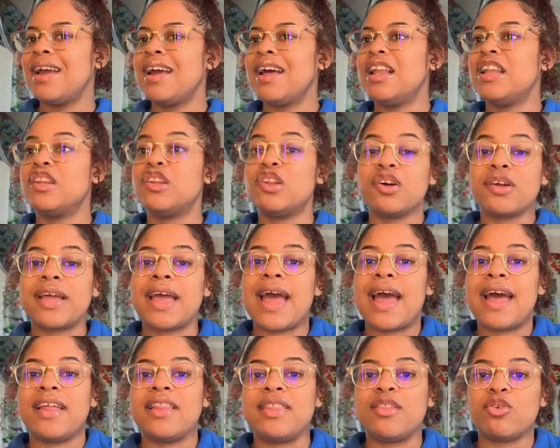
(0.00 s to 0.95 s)
look
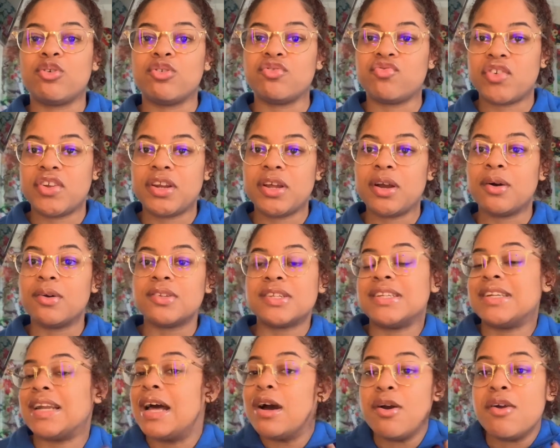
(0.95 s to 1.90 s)
at those videos
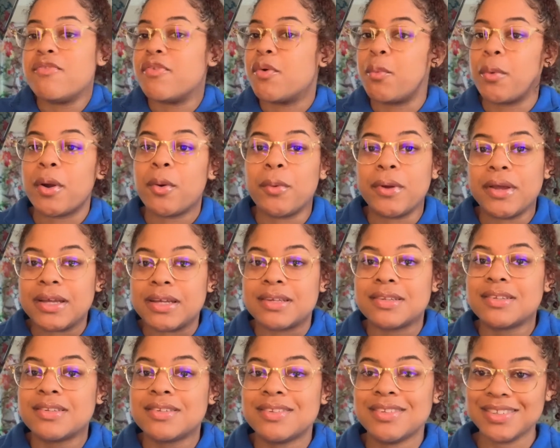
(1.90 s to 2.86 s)
and I don't even wear
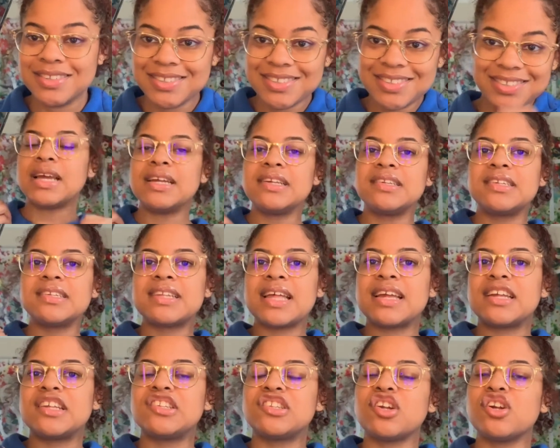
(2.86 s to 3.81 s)
wigs. It's just
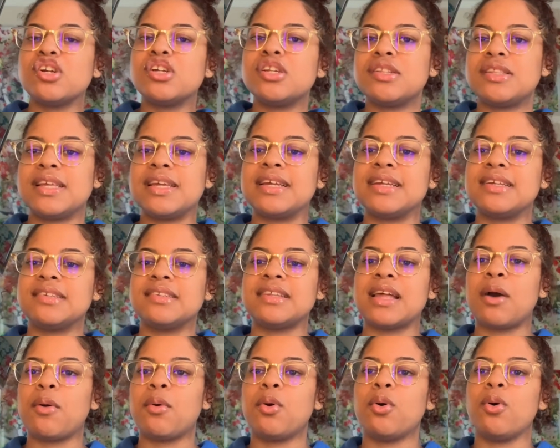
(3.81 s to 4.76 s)
certain things
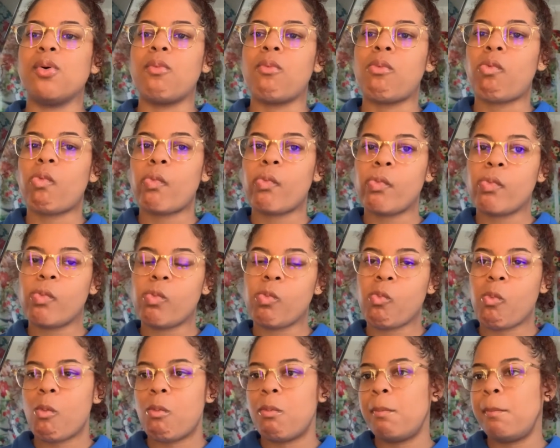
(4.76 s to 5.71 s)
that will
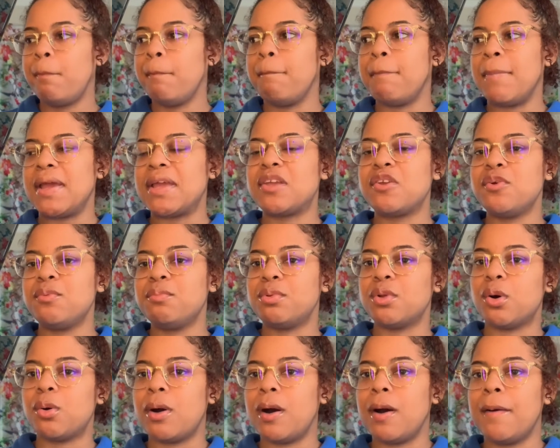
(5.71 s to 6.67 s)
make you
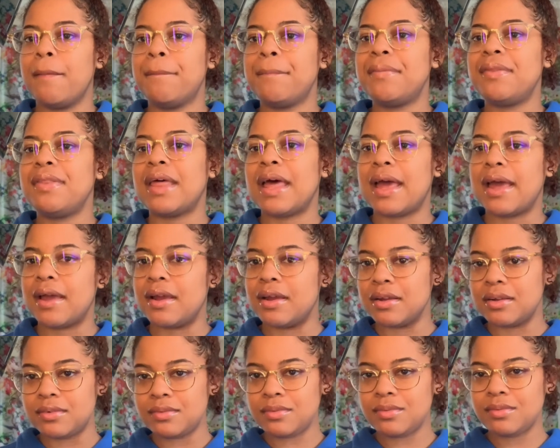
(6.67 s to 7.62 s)
blow up that